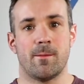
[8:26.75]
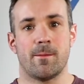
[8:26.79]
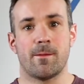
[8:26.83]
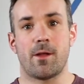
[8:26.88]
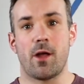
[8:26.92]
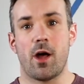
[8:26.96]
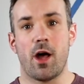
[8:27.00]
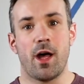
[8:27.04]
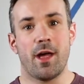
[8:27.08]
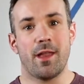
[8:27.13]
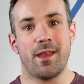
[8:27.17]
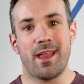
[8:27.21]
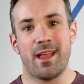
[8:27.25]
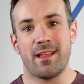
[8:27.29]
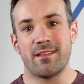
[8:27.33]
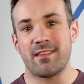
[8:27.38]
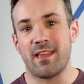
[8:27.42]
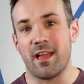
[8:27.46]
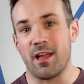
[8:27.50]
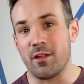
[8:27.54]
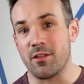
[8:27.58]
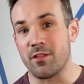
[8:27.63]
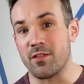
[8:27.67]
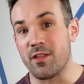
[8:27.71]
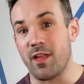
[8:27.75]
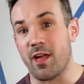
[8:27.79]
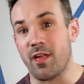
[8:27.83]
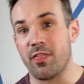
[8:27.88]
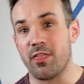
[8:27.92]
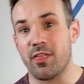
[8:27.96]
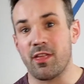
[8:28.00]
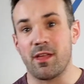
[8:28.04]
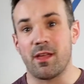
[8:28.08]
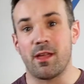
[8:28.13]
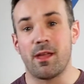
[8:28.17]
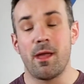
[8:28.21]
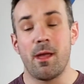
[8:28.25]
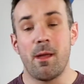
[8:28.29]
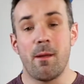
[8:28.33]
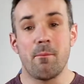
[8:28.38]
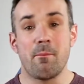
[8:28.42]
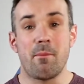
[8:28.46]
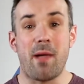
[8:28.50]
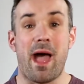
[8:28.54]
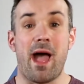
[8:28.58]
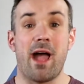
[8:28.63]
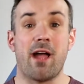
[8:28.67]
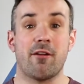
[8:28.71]
God has held nothing
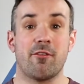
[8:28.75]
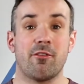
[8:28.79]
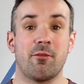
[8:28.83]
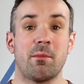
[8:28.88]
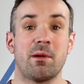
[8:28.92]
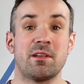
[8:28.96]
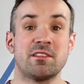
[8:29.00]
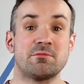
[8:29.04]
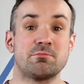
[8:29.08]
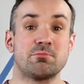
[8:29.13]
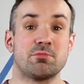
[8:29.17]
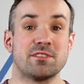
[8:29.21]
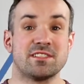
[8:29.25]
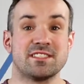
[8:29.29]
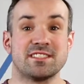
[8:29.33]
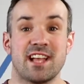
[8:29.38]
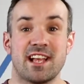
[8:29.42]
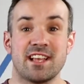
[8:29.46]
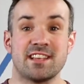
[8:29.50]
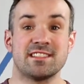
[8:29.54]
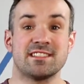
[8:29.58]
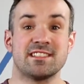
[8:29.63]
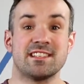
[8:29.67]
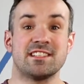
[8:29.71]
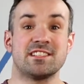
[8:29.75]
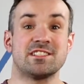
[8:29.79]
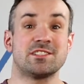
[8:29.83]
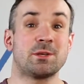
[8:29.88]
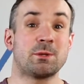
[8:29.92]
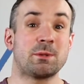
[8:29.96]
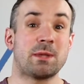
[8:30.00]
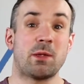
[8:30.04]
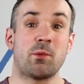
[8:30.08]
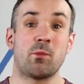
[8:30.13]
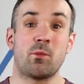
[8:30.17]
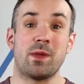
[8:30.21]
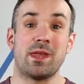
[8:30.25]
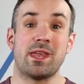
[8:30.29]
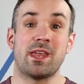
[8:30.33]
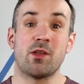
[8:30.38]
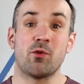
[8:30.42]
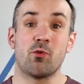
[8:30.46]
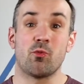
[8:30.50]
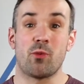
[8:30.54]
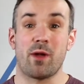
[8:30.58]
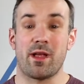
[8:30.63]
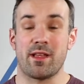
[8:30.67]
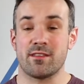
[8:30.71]
back from us precisely so that we
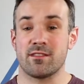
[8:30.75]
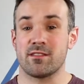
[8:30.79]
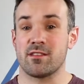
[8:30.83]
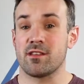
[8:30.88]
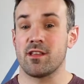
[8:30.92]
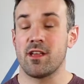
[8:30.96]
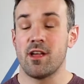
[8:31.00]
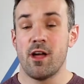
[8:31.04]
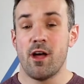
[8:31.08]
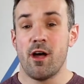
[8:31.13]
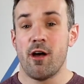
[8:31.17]
can rest